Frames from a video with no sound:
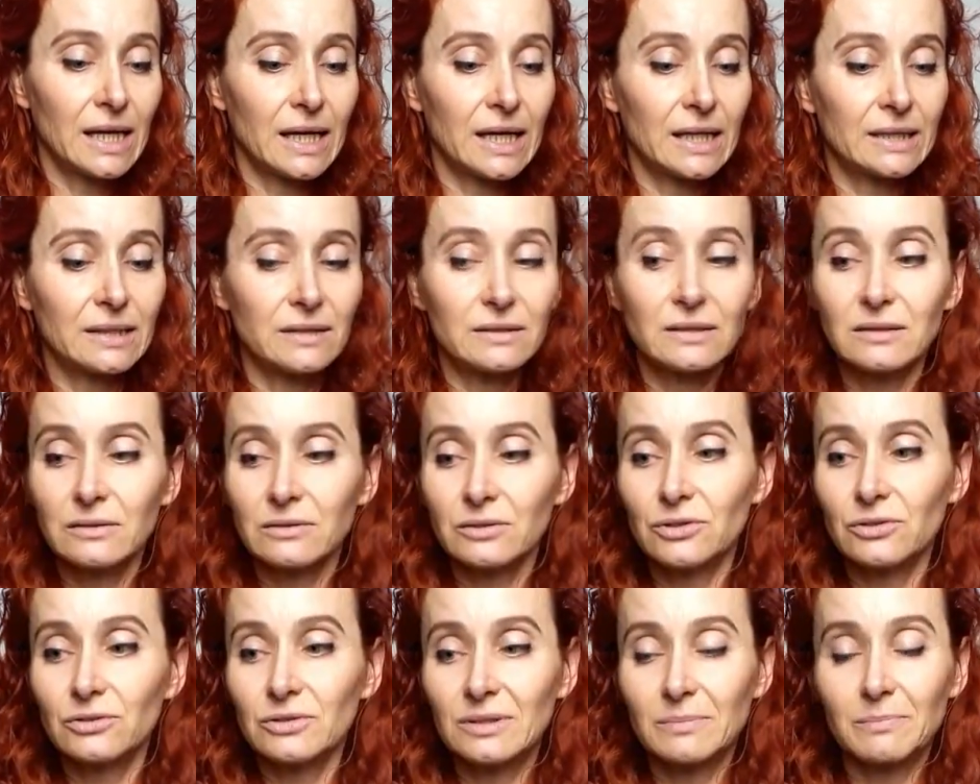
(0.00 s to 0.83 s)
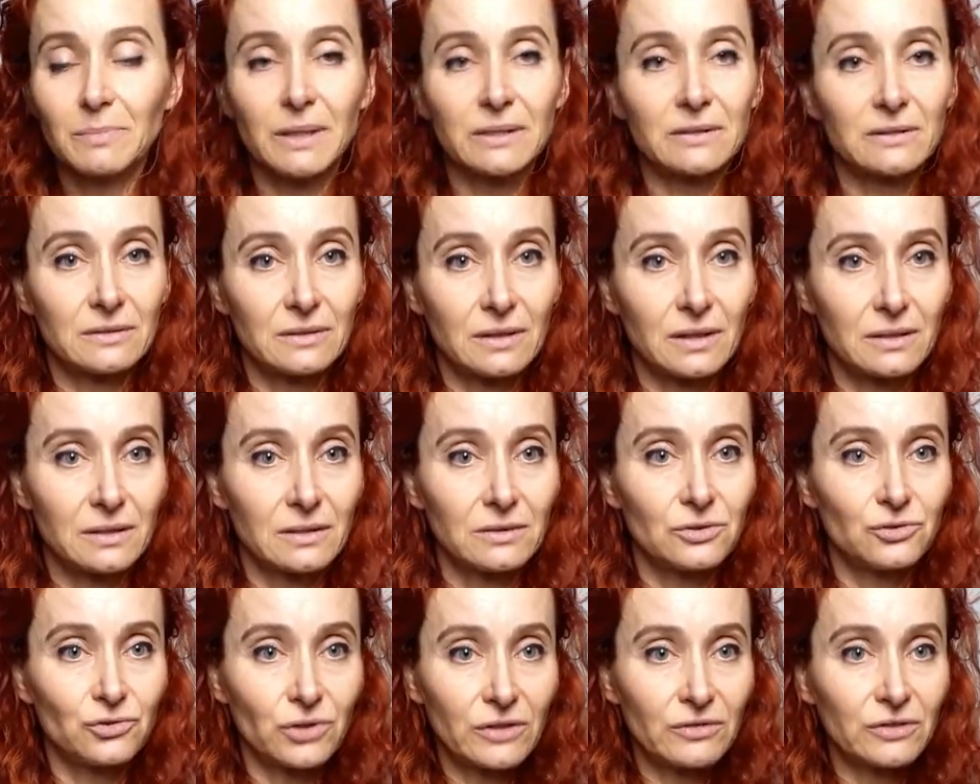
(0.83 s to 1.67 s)
And I didn't use a pattern, I
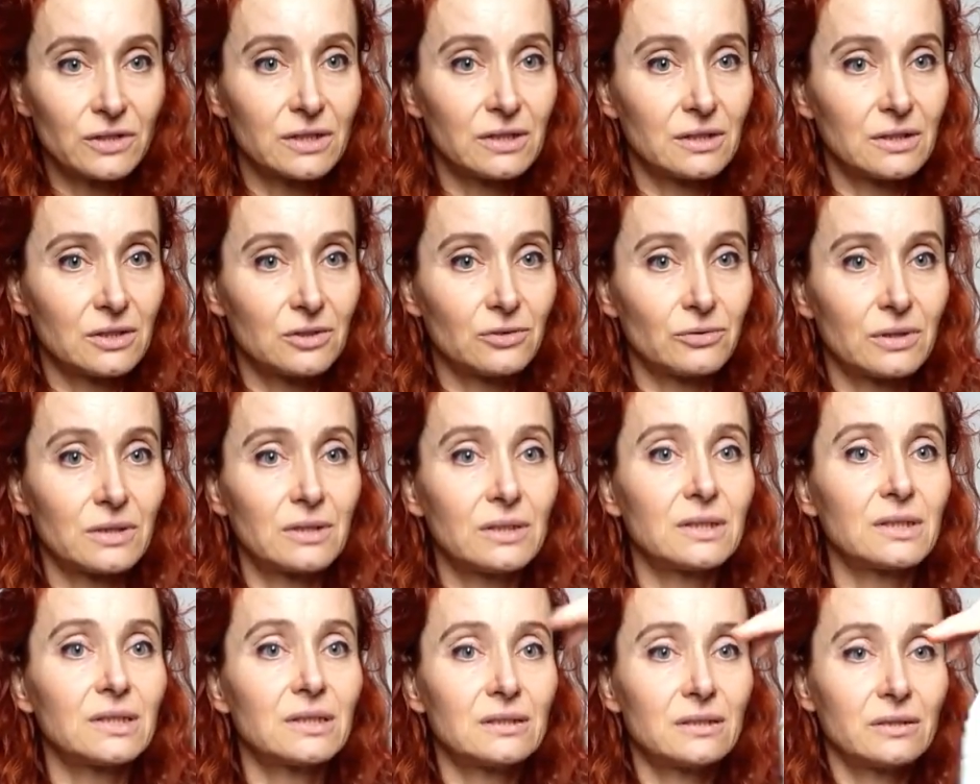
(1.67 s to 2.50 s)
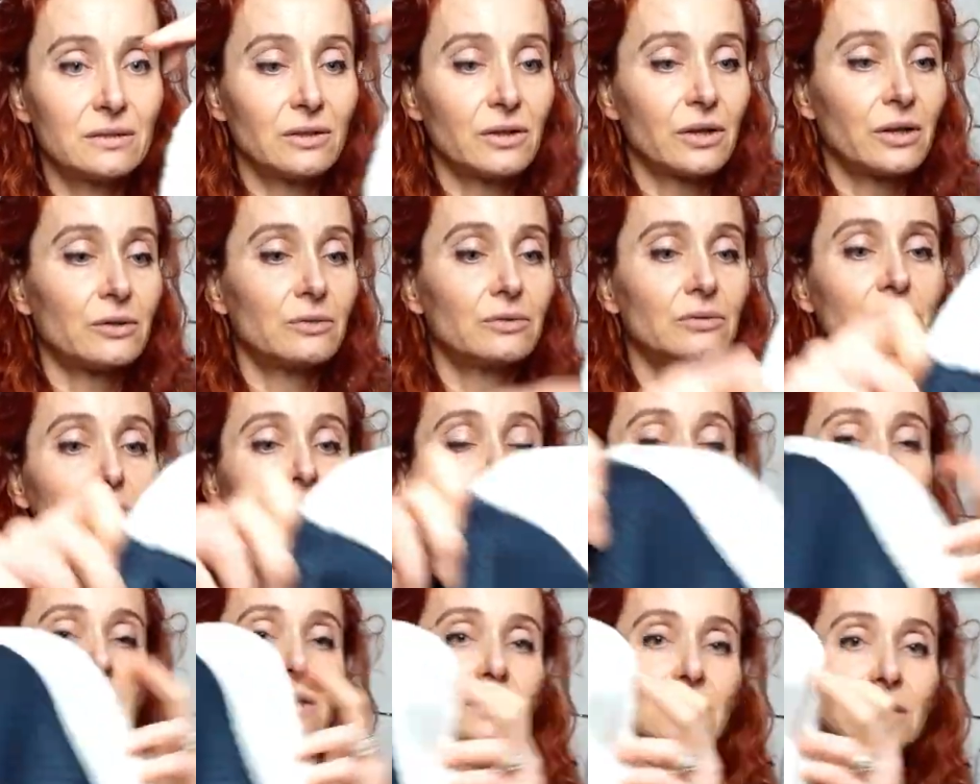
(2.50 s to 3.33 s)
drafted this one. This is a
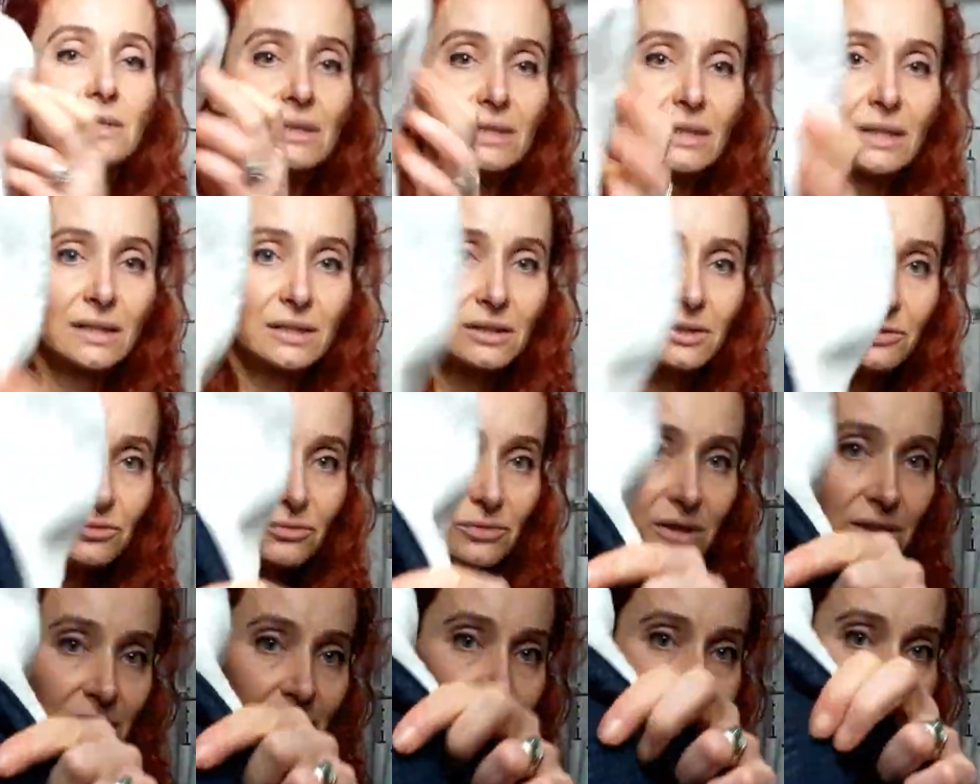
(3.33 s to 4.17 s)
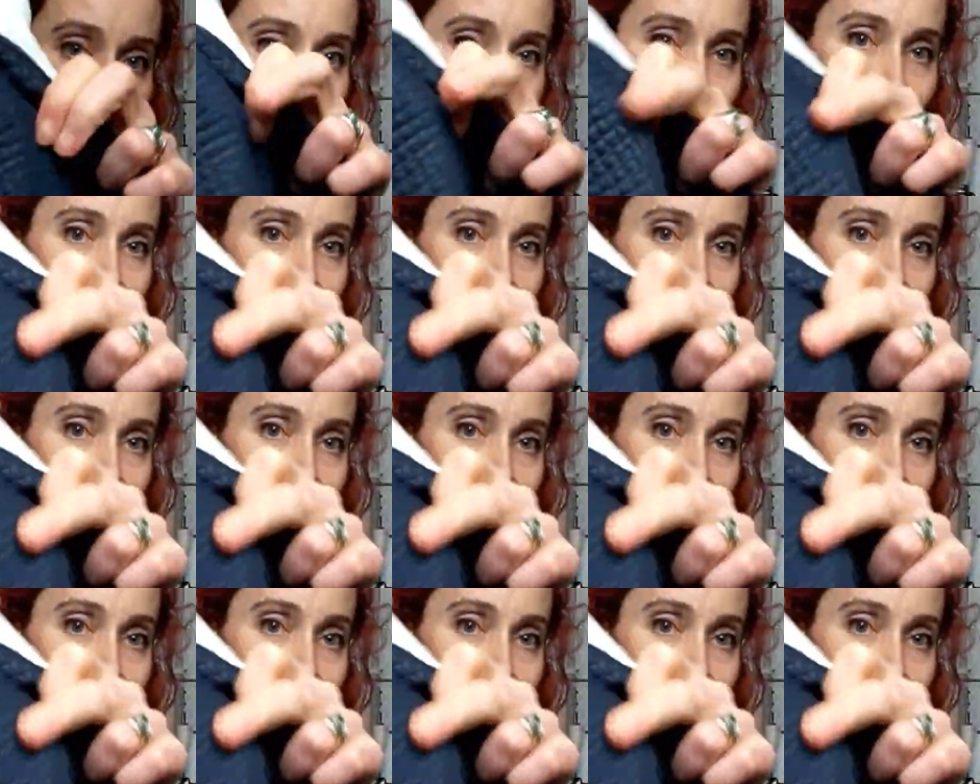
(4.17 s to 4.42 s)
coat, it's lined with